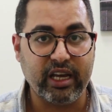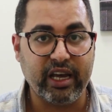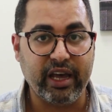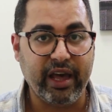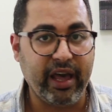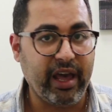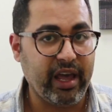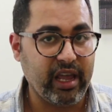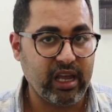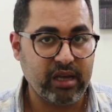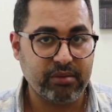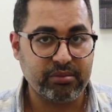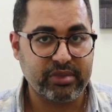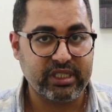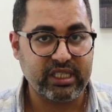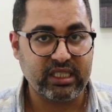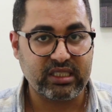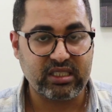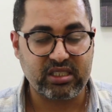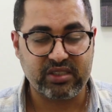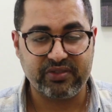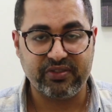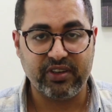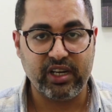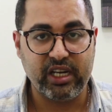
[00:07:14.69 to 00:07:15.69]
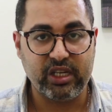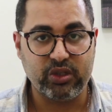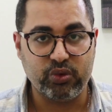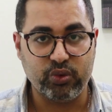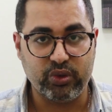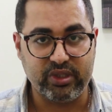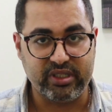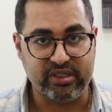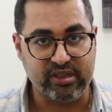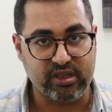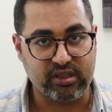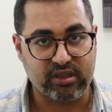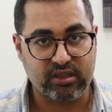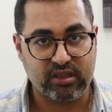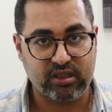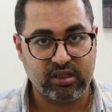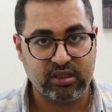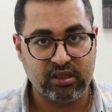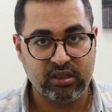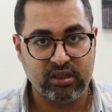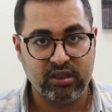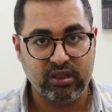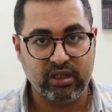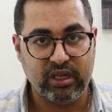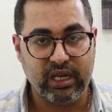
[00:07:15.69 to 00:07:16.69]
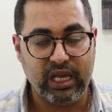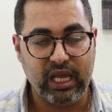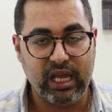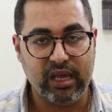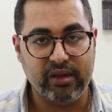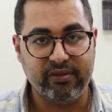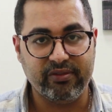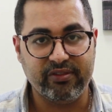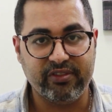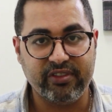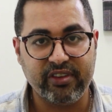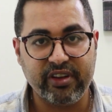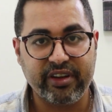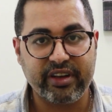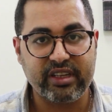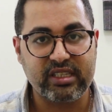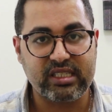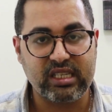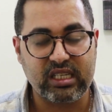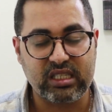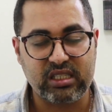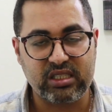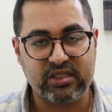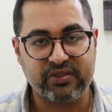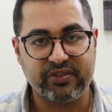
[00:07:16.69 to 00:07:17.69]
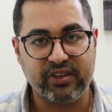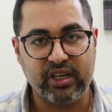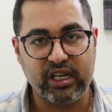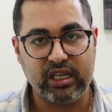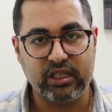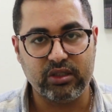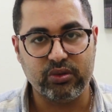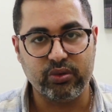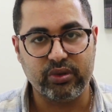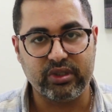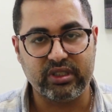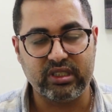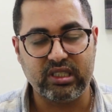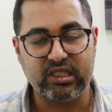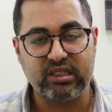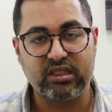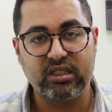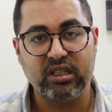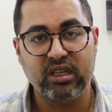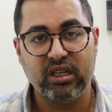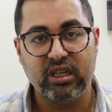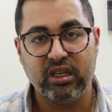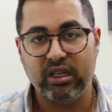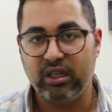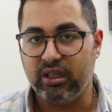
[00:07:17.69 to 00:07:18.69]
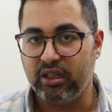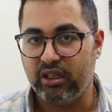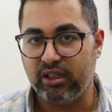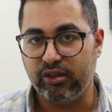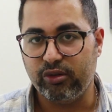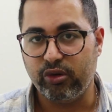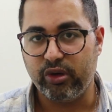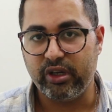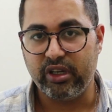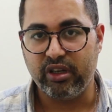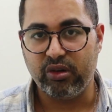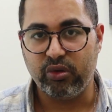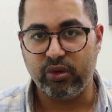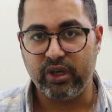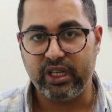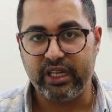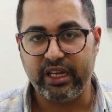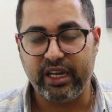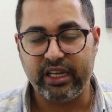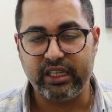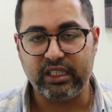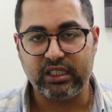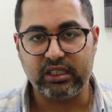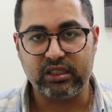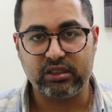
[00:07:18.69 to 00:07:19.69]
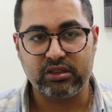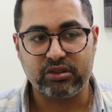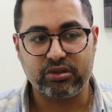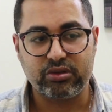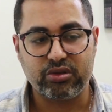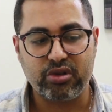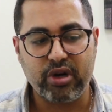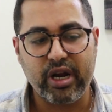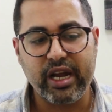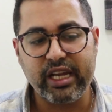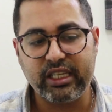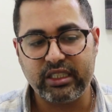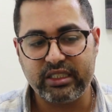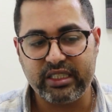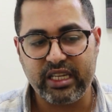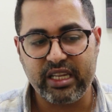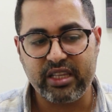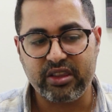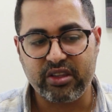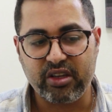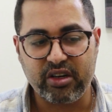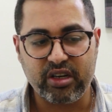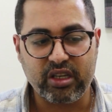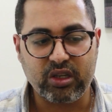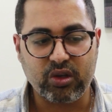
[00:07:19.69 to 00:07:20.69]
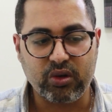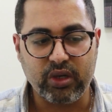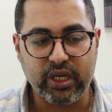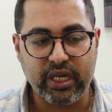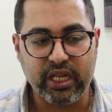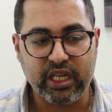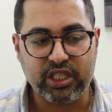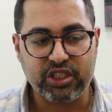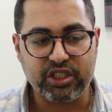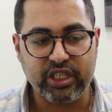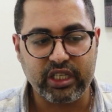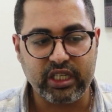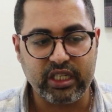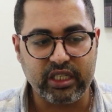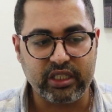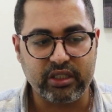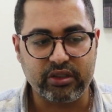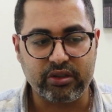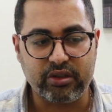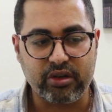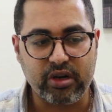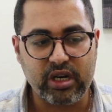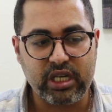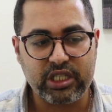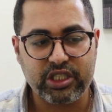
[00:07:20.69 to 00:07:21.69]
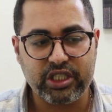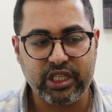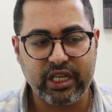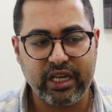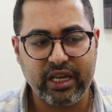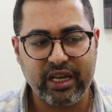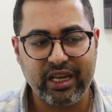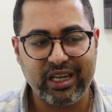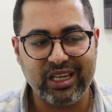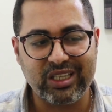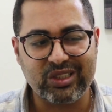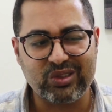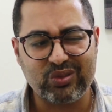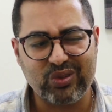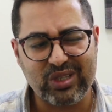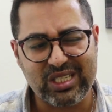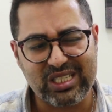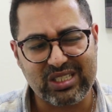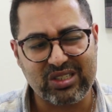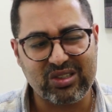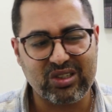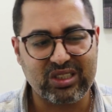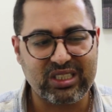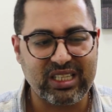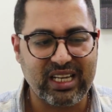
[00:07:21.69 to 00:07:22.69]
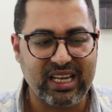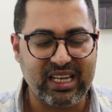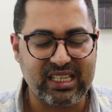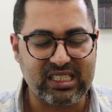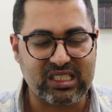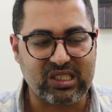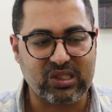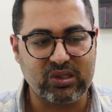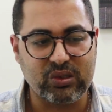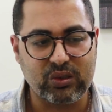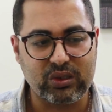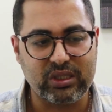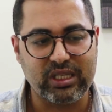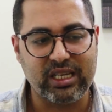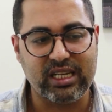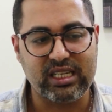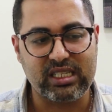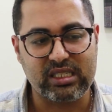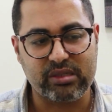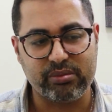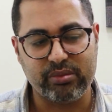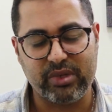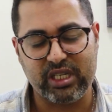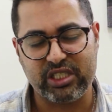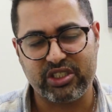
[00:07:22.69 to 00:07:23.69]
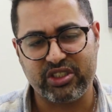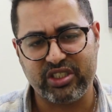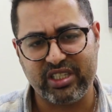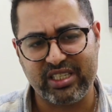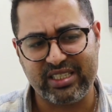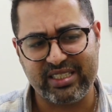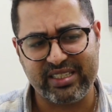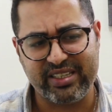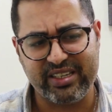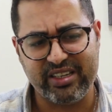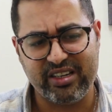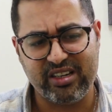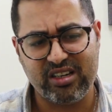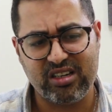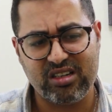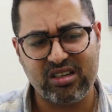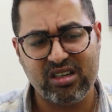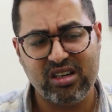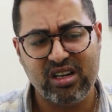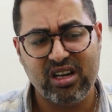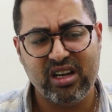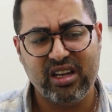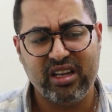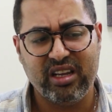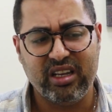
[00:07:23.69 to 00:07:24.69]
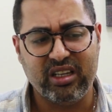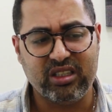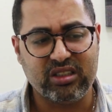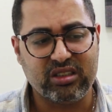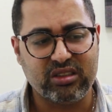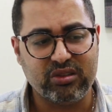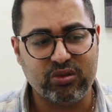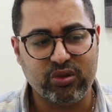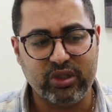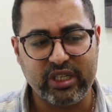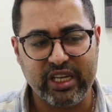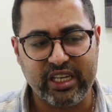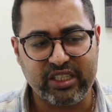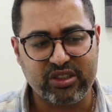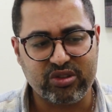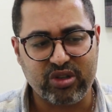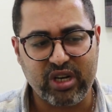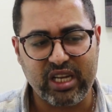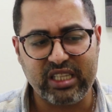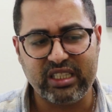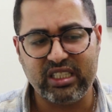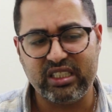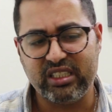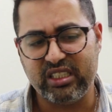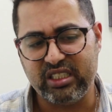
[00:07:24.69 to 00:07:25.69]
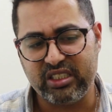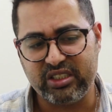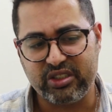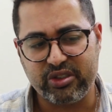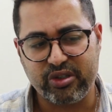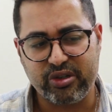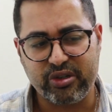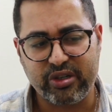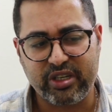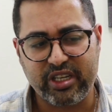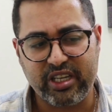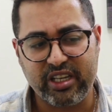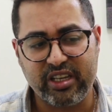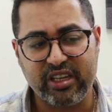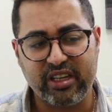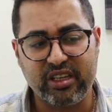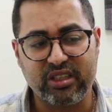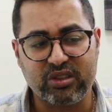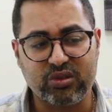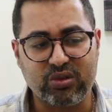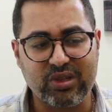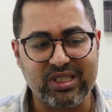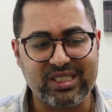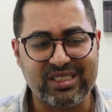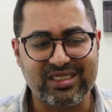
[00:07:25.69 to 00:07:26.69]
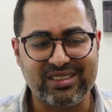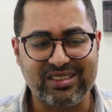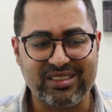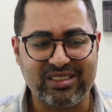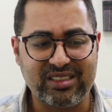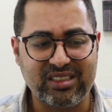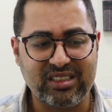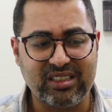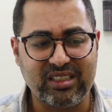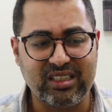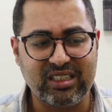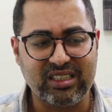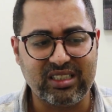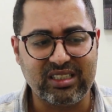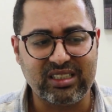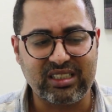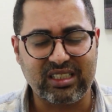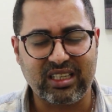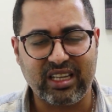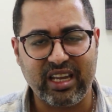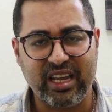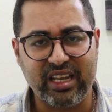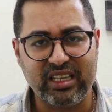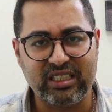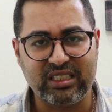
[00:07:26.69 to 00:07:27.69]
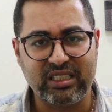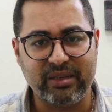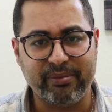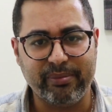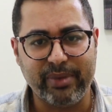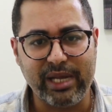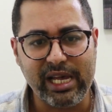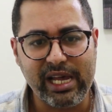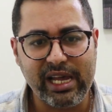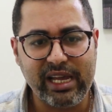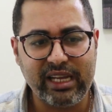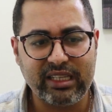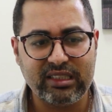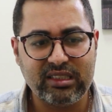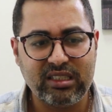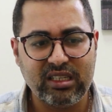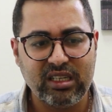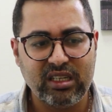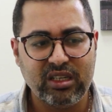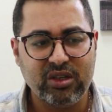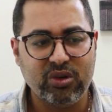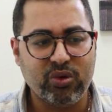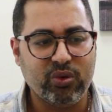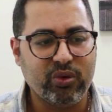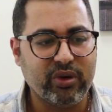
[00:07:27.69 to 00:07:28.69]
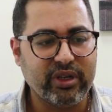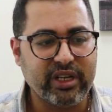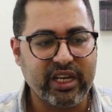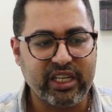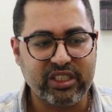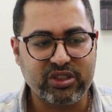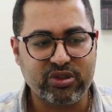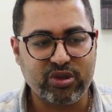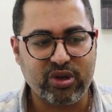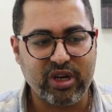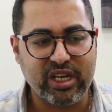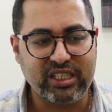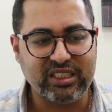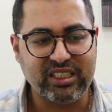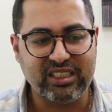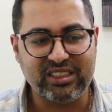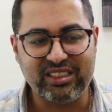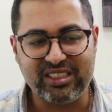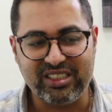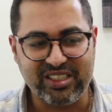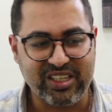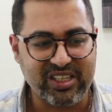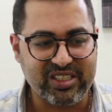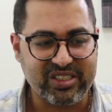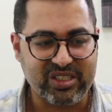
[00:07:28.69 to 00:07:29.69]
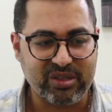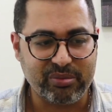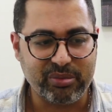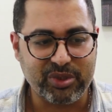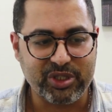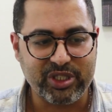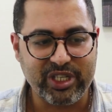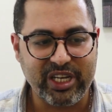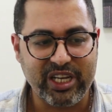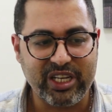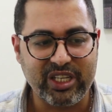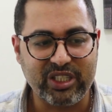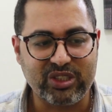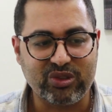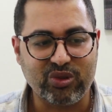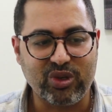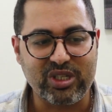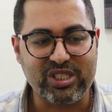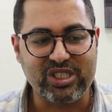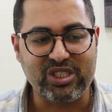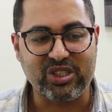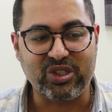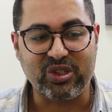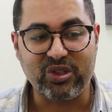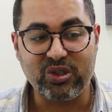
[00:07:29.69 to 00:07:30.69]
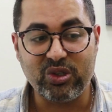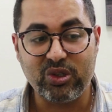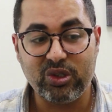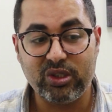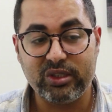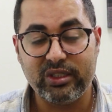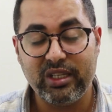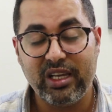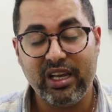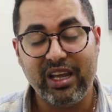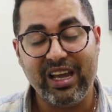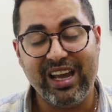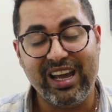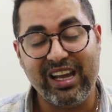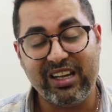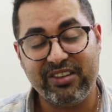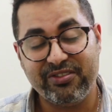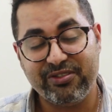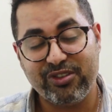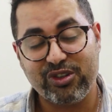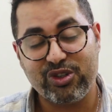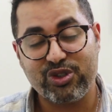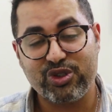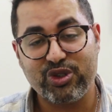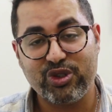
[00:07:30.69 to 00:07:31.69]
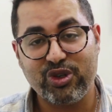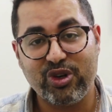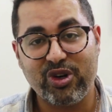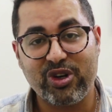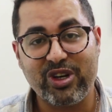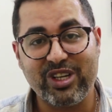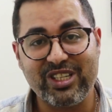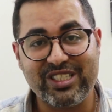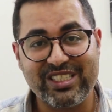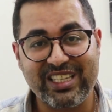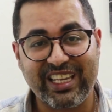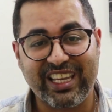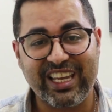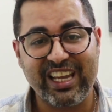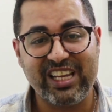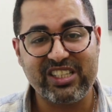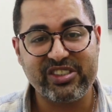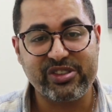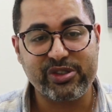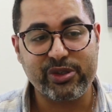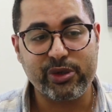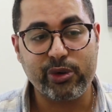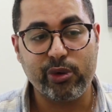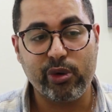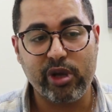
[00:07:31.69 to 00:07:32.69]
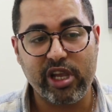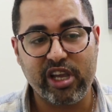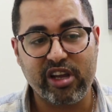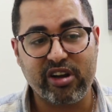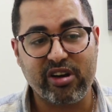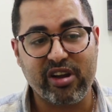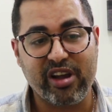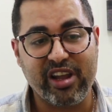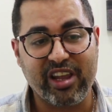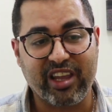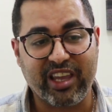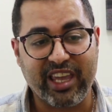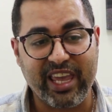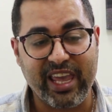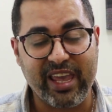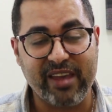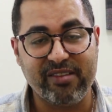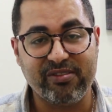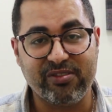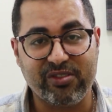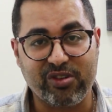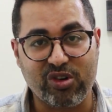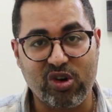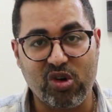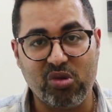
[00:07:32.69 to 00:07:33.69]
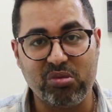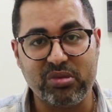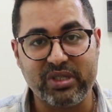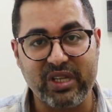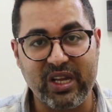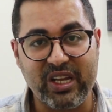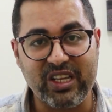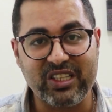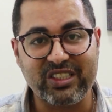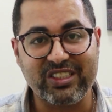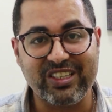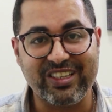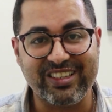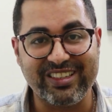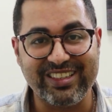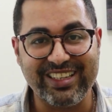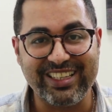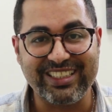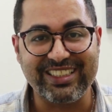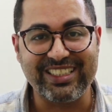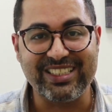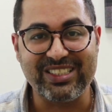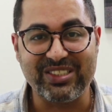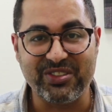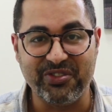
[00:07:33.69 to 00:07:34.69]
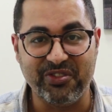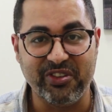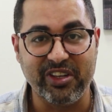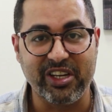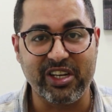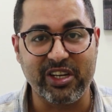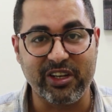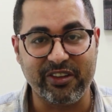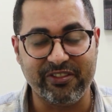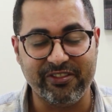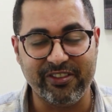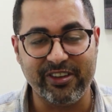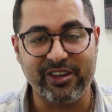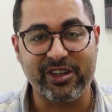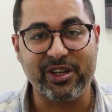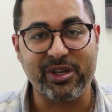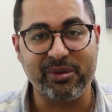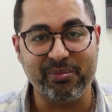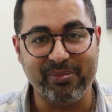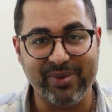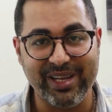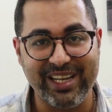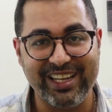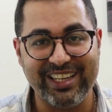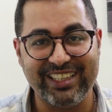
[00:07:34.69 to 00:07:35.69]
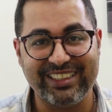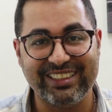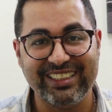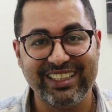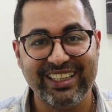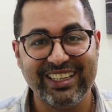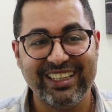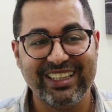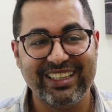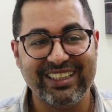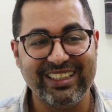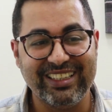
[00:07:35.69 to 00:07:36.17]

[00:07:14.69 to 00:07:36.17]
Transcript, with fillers: I am satisfied with it. I'm very satisfied with it. Eh, when I tried the internet connection in Russia, it was not as good as much as here. It, when I tried it in Turkey, it was uh, eh, kind of bad. When I tried it in Azerbaijan, it wasn't good. And for sure, in the country where I came from, the internet is very, very bad.